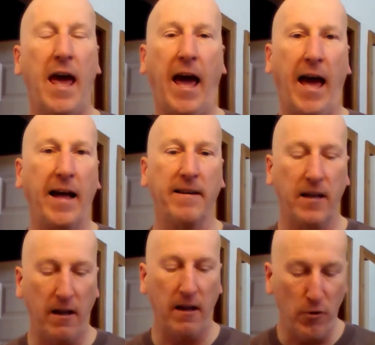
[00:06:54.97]
And
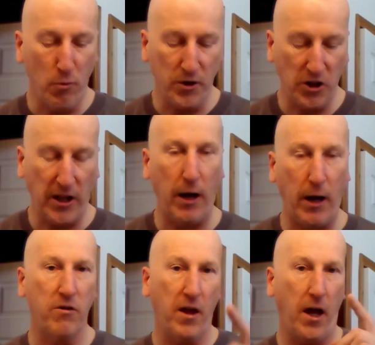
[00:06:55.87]
if you were to stay
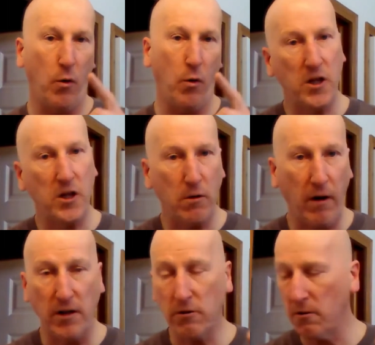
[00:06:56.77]
with the Weishi
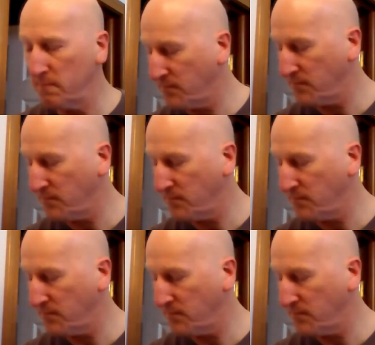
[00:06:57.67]
razor,